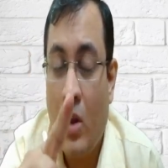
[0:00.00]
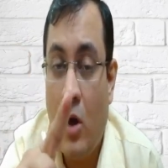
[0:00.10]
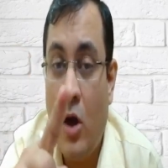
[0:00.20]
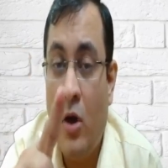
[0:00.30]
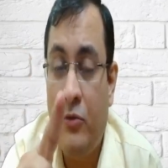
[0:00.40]

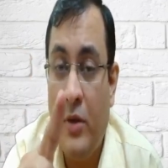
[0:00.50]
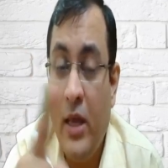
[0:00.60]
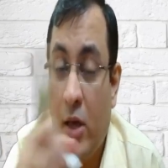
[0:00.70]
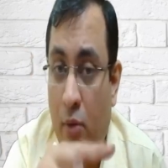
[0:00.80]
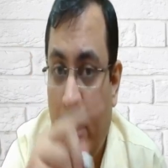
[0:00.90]
of
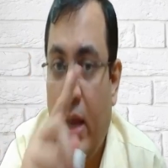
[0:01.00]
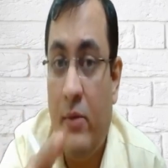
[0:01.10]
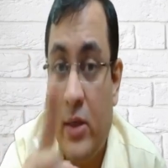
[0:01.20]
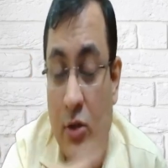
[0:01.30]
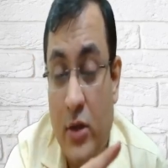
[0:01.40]
equity
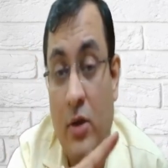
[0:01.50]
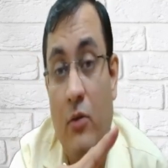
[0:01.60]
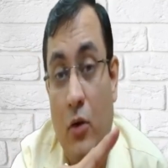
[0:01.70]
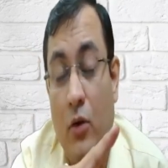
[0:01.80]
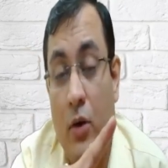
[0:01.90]
investor
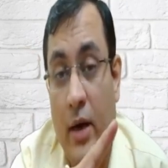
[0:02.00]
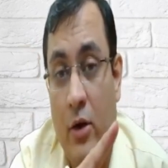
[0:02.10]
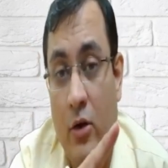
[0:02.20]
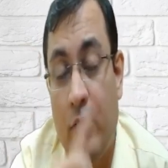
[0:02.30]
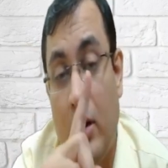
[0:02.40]
of
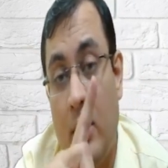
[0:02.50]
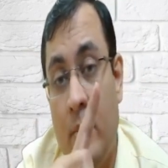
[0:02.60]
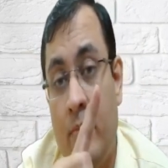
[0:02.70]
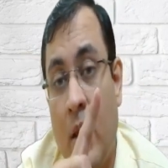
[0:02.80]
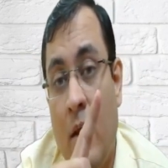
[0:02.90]
overvalued
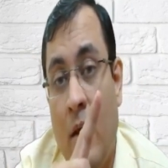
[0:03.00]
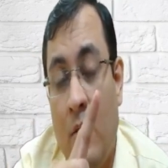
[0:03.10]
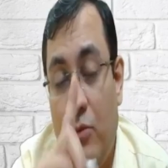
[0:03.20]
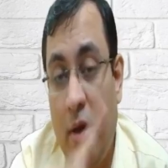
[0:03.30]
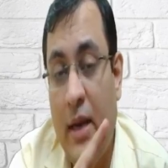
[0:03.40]
firm
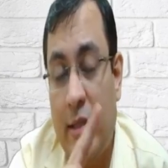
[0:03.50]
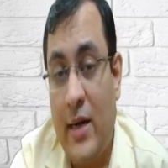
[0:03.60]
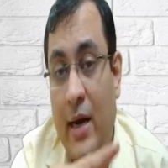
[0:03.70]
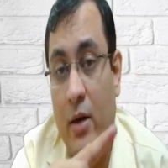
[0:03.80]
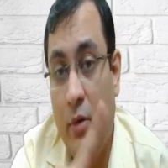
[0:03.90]
will
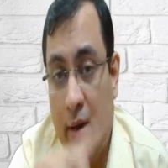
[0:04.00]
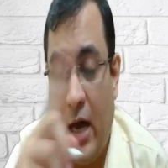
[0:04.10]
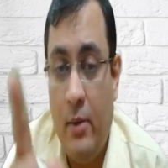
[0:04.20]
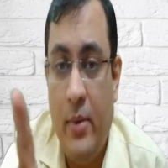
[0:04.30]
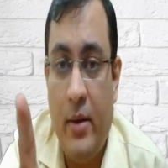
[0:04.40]
start doing
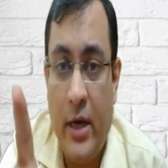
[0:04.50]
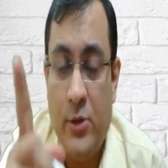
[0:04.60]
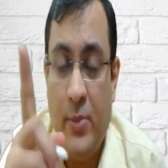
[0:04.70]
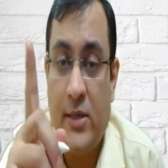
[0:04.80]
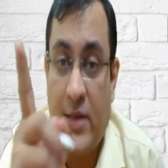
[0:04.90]

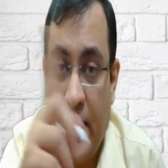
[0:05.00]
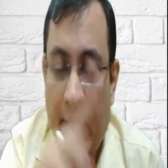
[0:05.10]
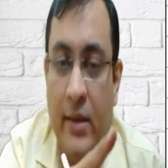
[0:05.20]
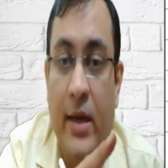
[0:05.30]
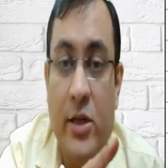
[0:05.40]
arbitrage by
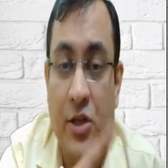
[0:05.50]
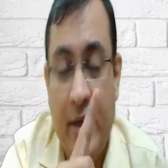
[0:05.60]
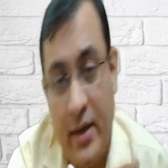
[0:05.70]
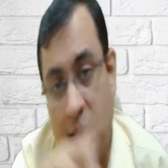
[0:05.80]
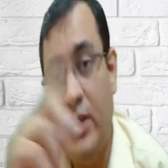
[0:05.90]
selling their
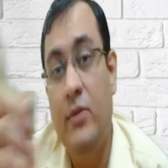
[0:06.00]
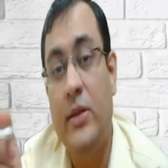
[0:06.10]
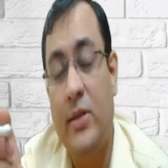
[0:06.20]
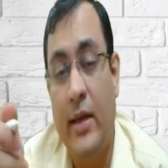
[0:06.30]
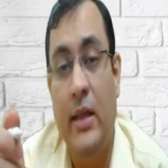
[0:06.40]
share and
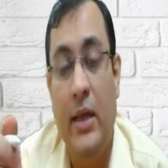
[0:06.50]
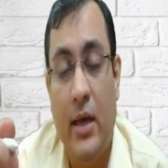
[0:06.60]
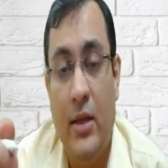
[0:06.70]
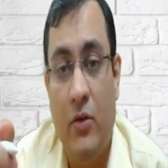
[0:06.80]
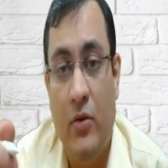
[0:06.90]
investing in the
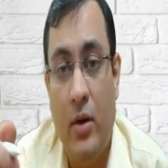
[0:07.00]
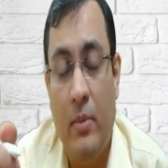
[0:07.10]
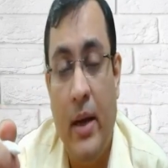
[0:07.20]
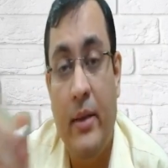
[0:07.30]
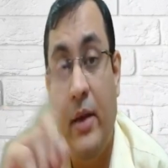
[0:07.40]
other
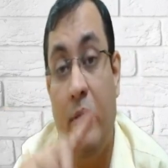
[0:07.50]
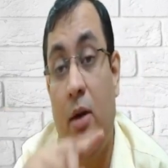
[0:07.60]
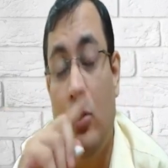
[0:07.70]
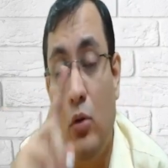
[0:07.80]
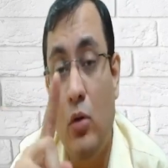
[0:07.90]
firm, and they
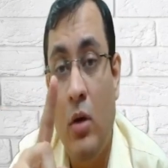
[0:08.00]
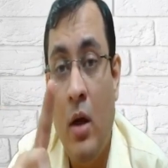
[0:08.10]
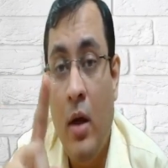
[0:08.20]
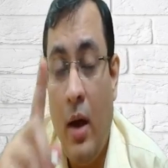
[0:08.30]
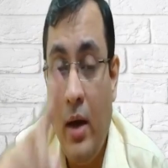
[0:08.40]
will do
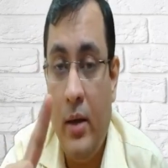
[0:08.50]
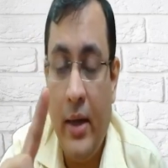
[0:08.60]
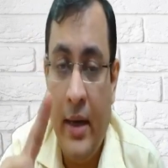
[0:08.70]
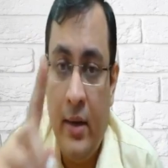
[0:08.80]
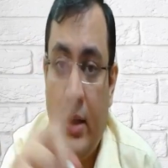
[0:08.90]

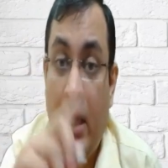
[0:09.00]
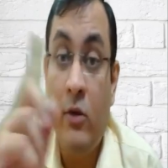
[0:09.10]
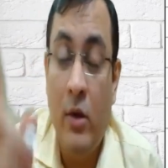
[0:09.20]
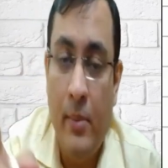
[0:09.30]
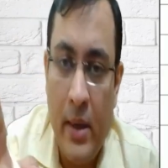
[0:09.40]
until the
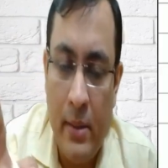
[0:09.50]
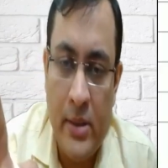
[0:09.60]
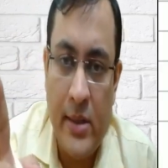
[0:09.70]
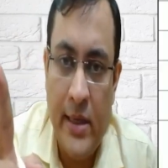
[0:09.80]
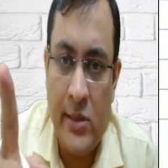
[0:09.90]
equilibrium
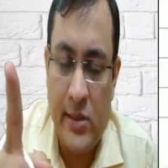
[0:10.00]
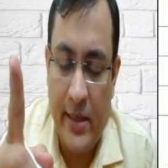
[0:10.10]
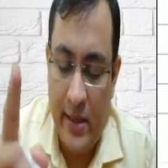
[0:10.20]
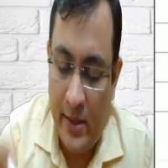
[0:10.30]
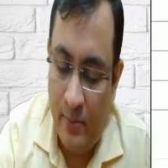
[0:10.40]
is
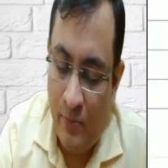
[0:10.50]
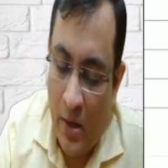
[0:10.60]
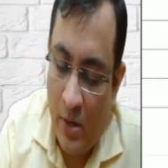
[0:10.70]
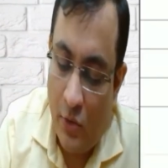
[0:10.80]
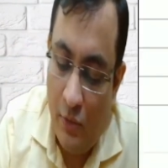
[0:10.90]
reinstated.
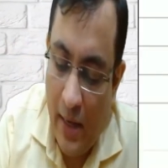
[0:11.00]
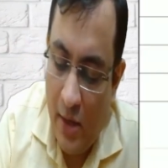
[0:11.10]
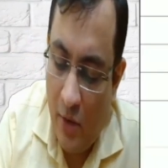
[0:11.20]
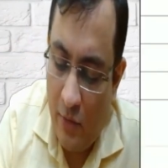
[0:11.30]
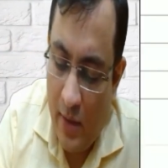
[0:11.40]
So
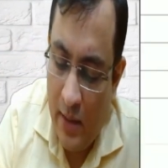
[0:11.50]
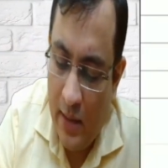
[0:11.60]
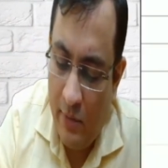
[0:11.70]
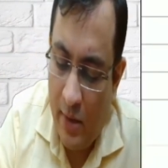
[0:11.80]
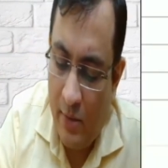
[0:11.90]
value of
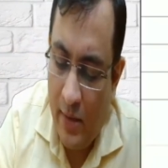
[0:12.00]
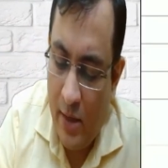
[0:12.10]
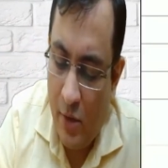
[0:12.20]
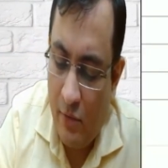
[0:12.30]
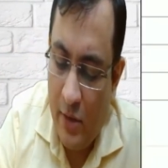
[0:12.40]

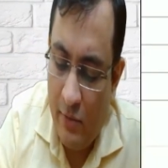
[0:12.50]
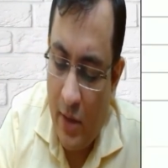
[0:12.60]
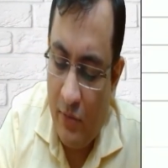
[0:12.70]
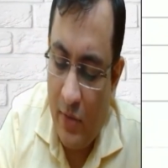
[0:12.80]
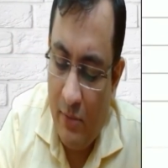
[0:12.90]

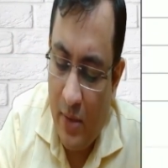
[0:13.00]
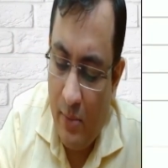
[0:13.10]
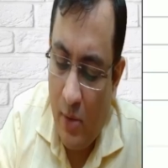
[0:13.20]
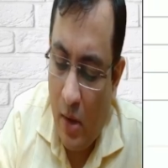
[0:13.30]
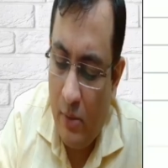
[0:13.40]
levered firm will
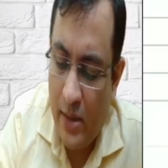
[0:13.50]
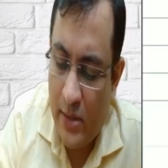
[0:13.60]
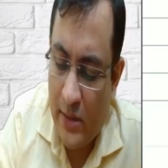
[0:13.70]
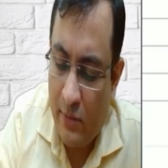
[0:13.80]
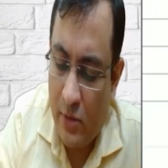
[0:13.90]
be
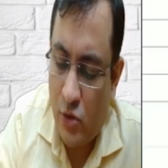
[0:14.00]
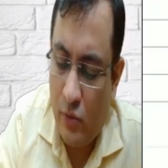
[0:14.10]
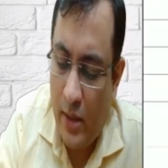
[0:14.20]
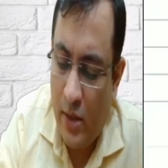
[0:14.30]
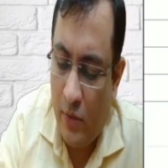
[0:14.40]
always equals to
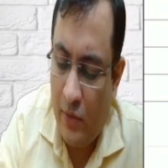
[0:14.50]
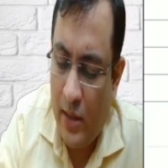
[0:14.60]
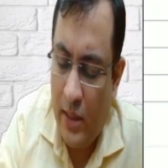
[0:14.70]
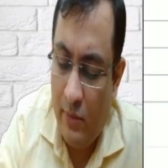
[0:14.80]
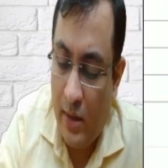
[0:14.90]
value of
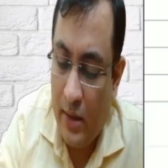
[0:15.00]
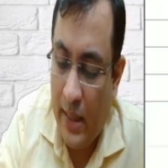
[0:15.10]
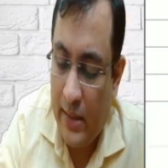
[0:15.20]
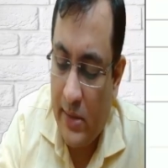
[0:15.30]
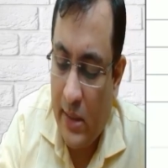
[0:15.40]
unlevered,
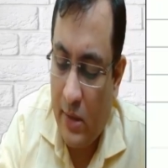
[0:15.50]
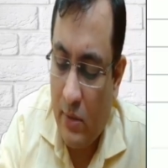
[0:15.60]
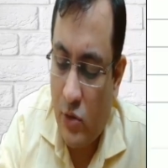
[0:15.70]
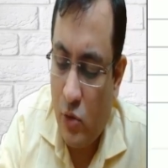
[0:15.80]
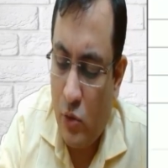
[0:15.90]
that is
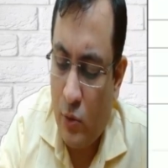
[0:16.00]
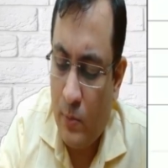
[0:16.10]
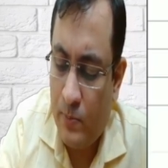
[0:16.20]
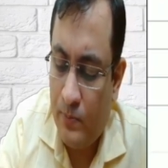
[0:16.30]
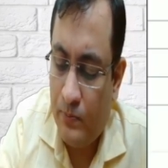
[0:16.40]
equals to
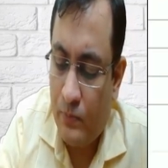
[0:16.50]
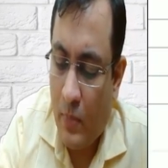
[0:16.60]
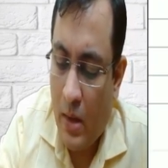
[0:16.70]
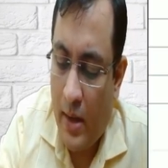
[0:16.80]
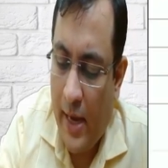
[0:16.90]

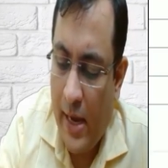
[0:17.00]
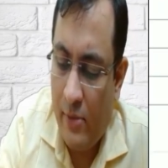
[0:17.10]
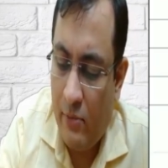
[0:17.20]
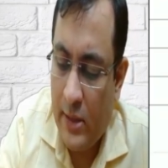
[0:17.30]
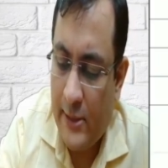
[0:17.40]

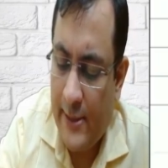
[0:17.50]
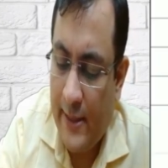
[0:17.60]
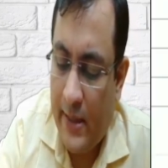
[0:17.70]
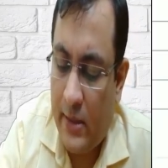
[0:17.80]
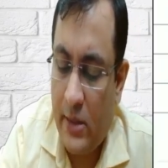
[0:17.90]
again 1
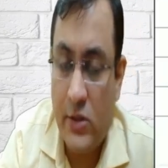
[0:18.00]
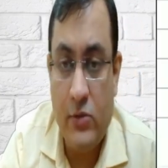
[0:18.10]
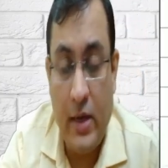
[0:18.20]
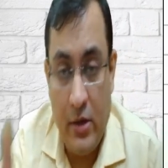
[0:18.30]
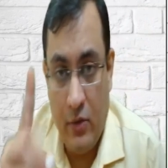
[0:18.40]
CR. This is
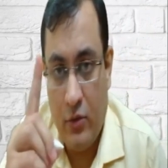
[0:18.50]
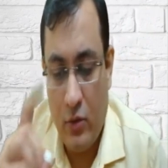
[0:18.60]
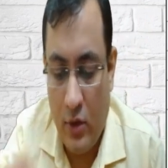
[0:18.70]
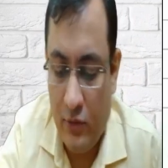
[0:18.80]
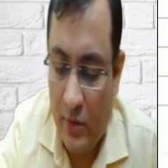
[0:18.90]
value of
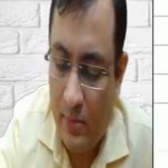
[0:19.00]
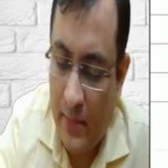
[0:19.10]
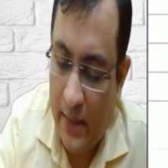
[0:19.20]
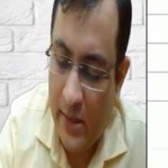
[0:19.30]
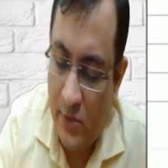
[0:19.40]
overall firm,
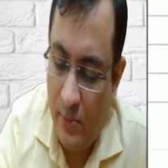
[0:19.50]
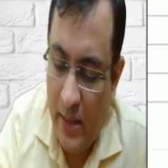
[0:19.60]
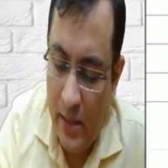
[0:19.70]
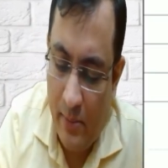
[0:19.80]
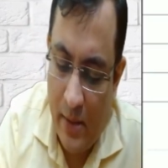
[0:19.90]
that is
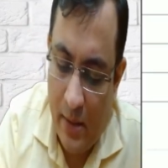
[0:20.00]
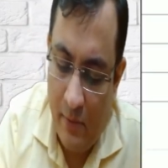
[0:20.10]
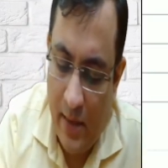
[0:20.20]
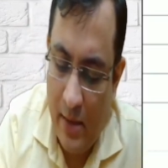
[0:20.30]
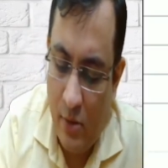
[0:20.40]
B Limited.
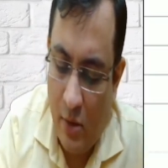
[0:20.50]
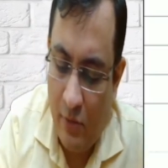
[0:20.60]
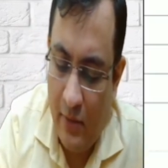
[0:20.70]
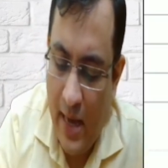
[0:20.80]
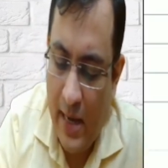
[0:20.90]
Value
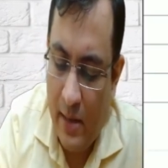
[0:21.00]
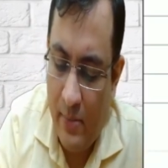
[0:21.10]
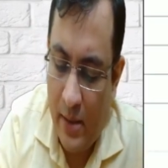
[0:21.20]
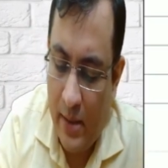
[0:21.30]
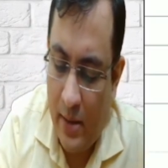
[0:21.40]
of A
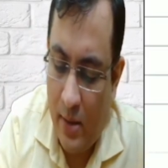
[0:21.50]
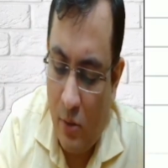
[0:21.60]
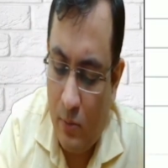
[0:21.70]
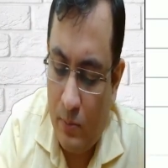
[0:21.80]
Limited now.